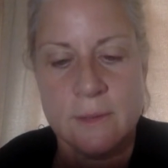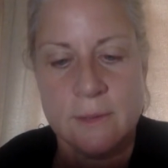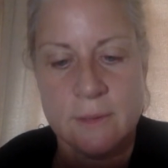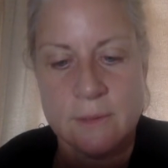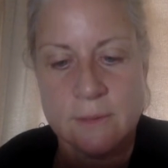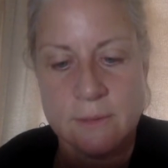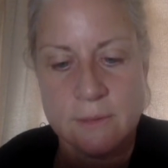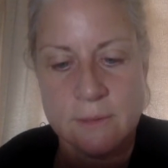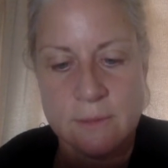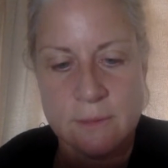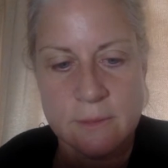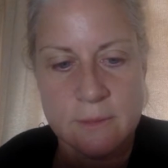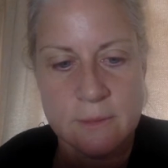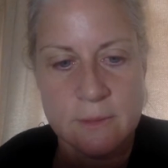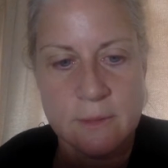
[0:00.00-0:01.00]
It's
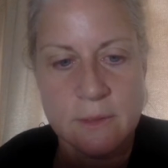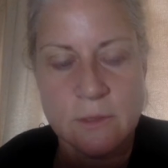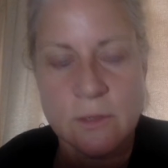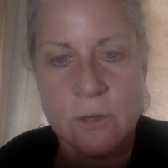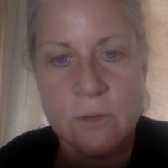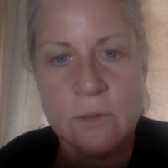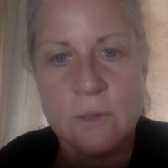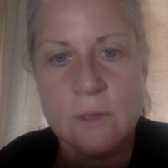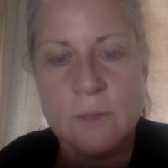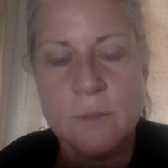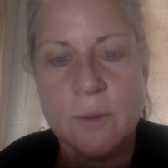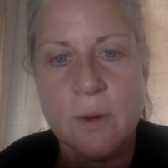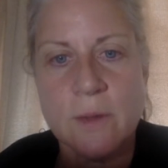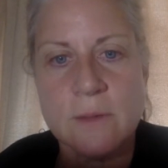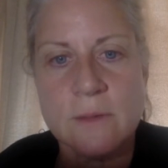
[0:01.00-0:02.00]
eternally
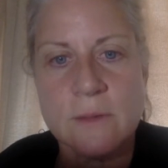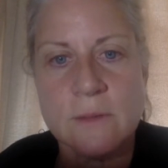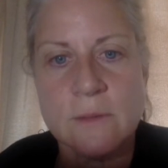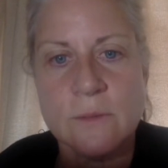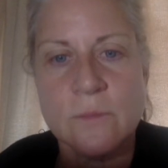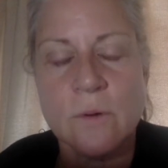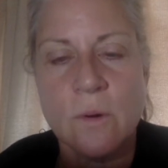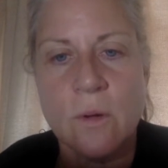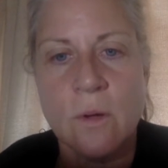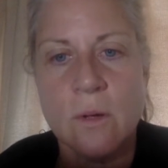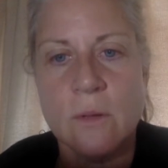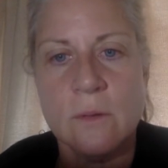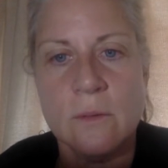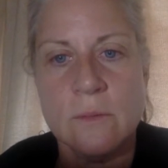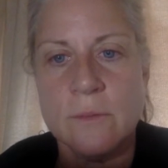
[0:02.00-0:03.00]
present for
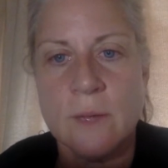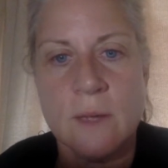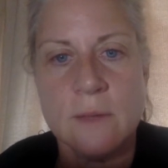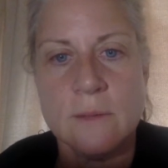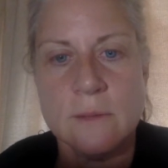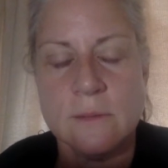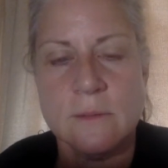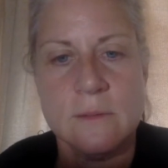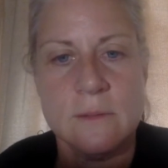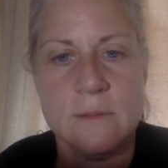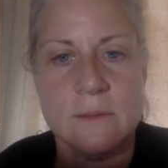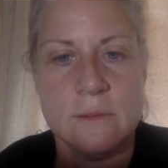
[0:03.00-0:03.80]
all of us.